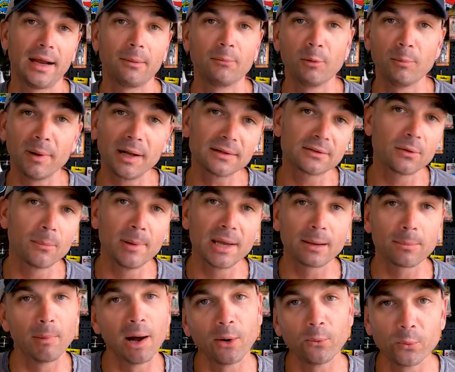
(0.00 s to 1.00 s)
I'm about to
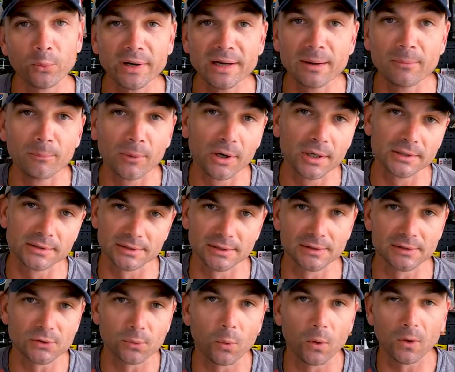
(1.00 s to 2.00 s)
make my
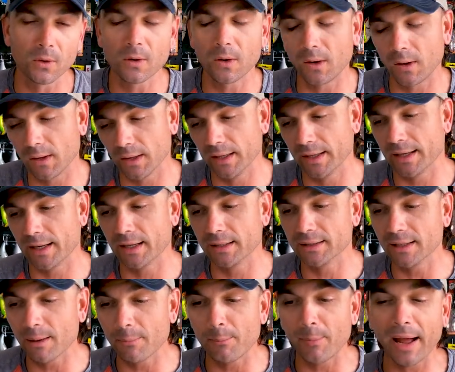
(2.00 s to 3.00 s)
reemergence, we'll call it,
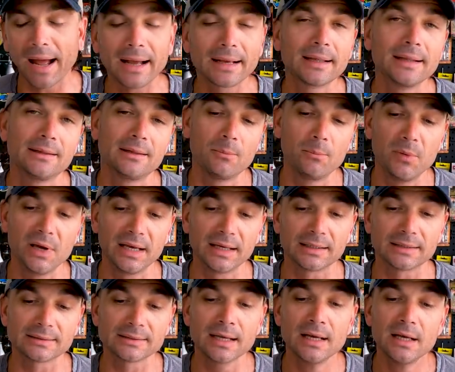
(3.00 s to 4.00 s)
and get back in the
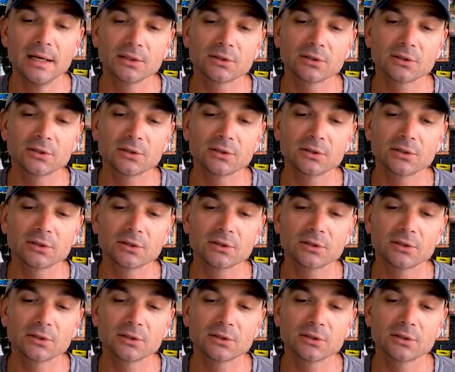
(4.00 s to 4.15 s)
mix.